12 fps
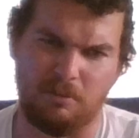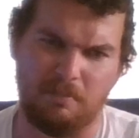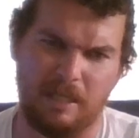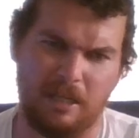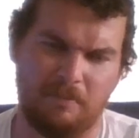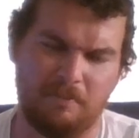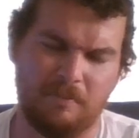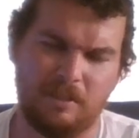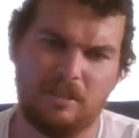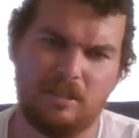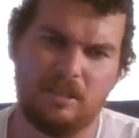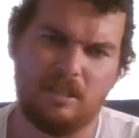band.
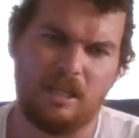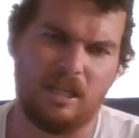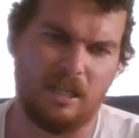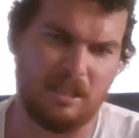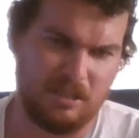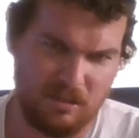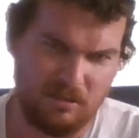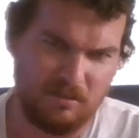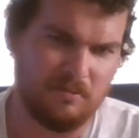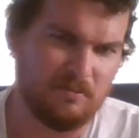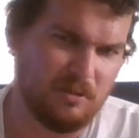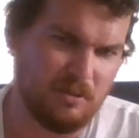And I
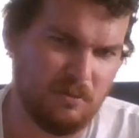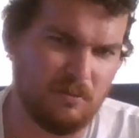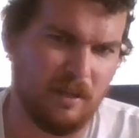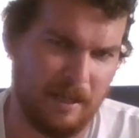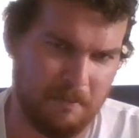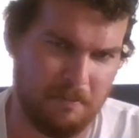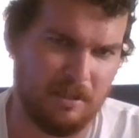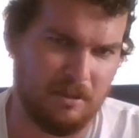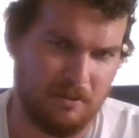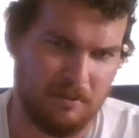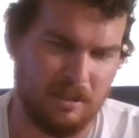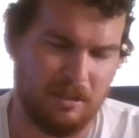still do like
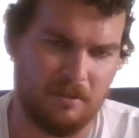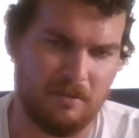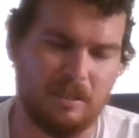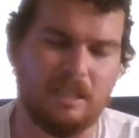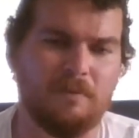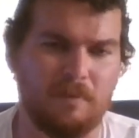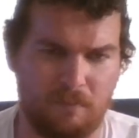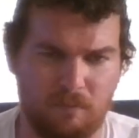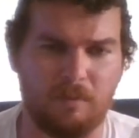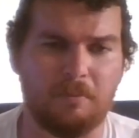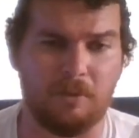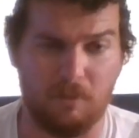POD, even
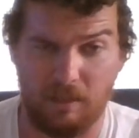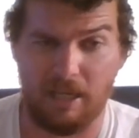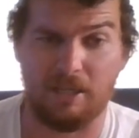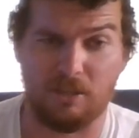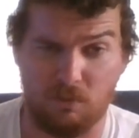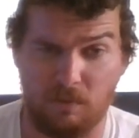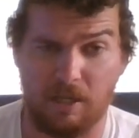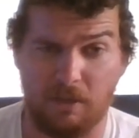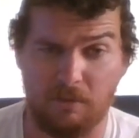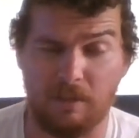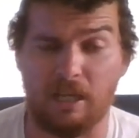from their latest record.